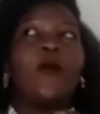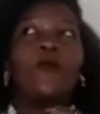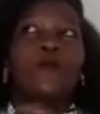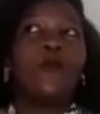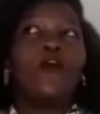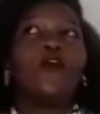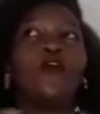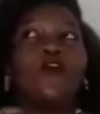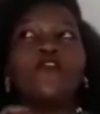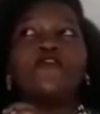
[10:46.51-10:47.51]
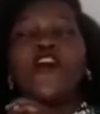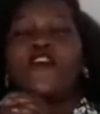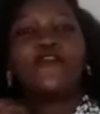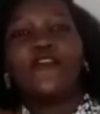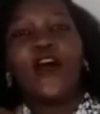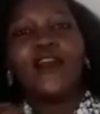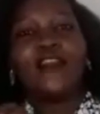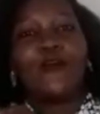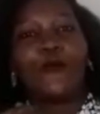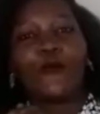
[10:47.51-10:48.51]
more of the fun
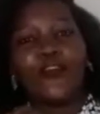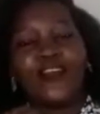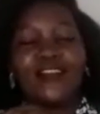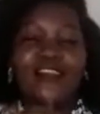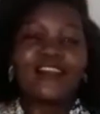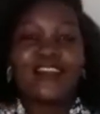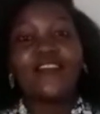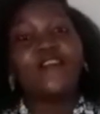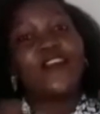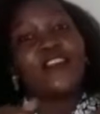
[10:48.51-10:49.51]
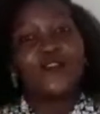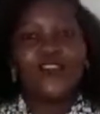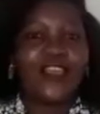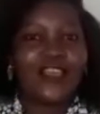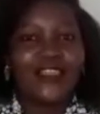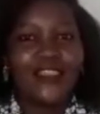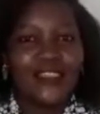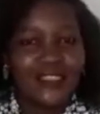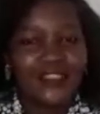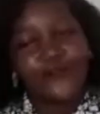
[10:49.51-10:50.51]
or the stuff that is not like this
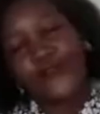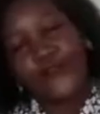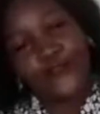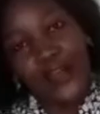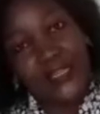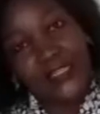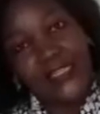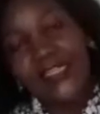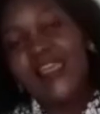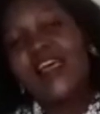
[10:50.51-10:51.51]
for Friday.